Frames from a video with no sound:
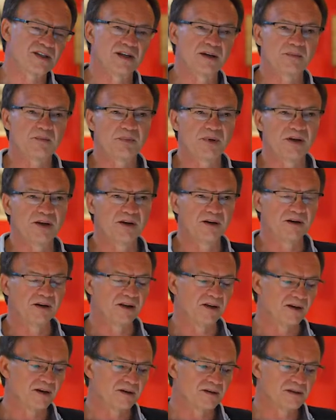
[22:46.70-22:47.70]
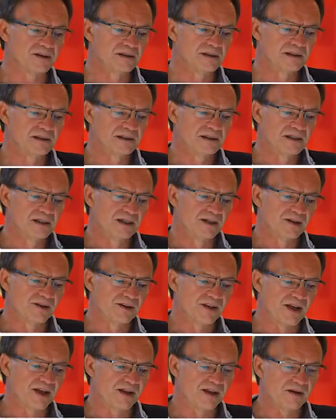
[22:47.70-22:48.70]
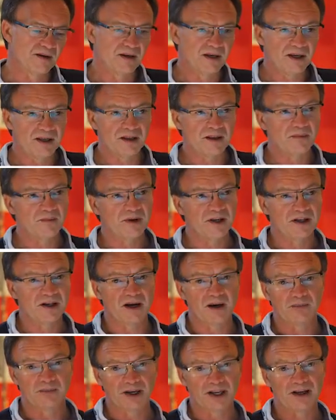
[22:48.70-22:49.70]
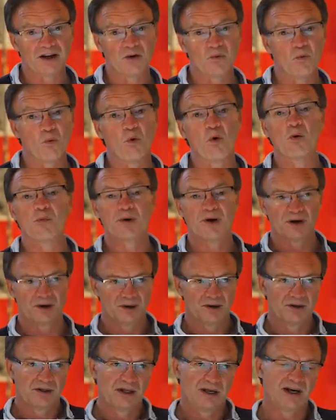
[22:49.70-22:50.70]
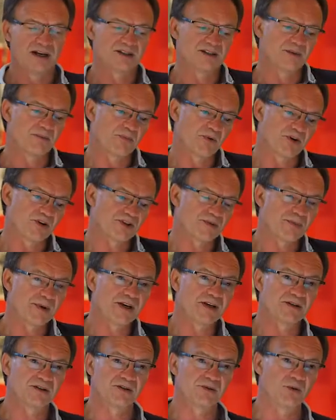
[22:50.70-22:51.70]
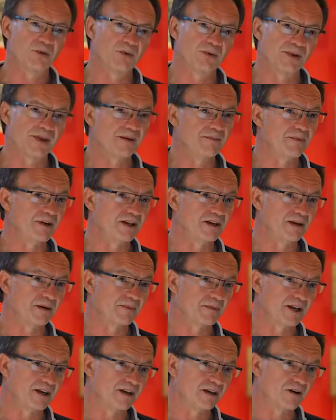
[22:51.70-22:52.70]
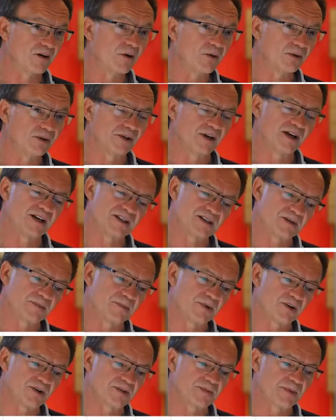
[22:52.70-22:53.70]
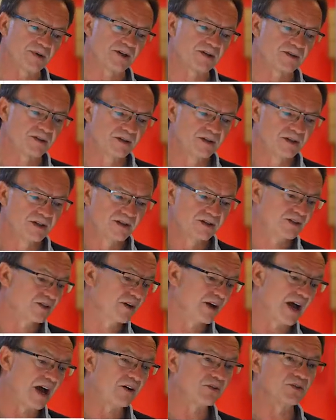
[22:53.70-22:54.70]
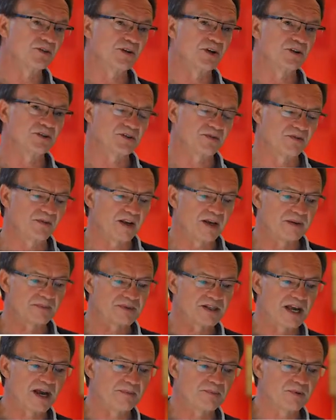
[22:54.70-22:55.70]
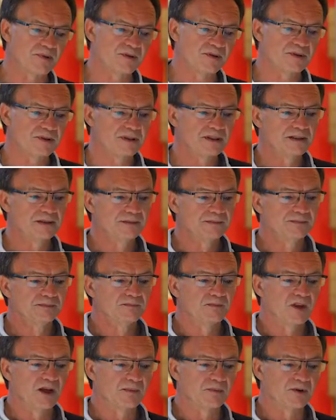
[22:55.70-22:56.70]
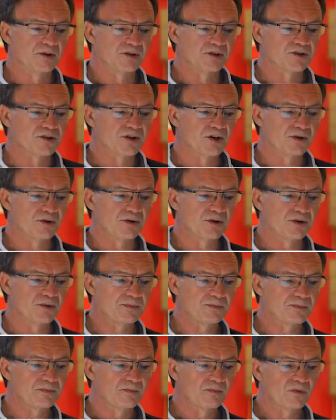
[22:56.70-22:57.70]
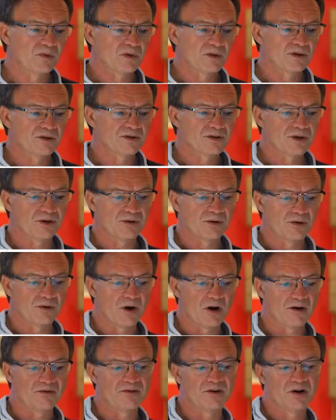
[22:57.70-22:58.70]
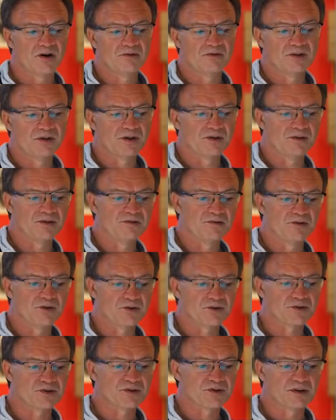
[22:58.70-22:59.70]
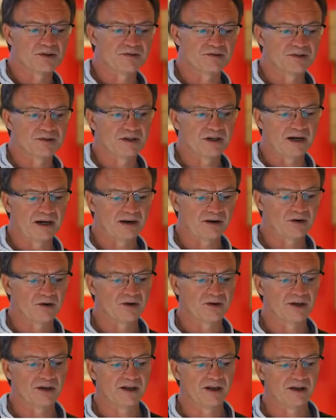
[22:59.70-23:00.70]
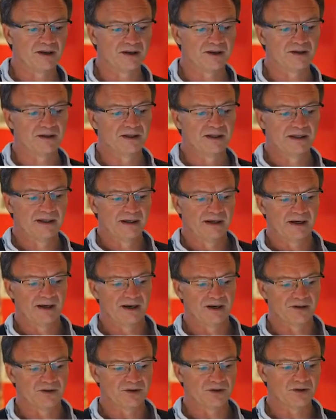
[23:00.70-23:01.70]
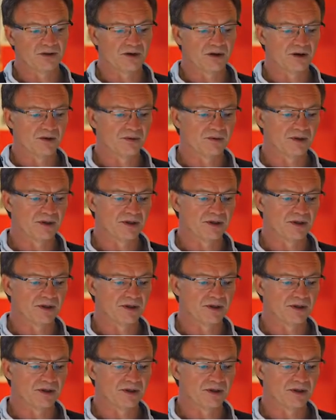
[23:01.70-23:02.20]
that appear here, they either mean I'm getting warmer as a prospect, or they mean I'm getting colder as a prospect. So how do those flames happen? I'm going to show you. So you hover over the Infusionsoft icon here, and you go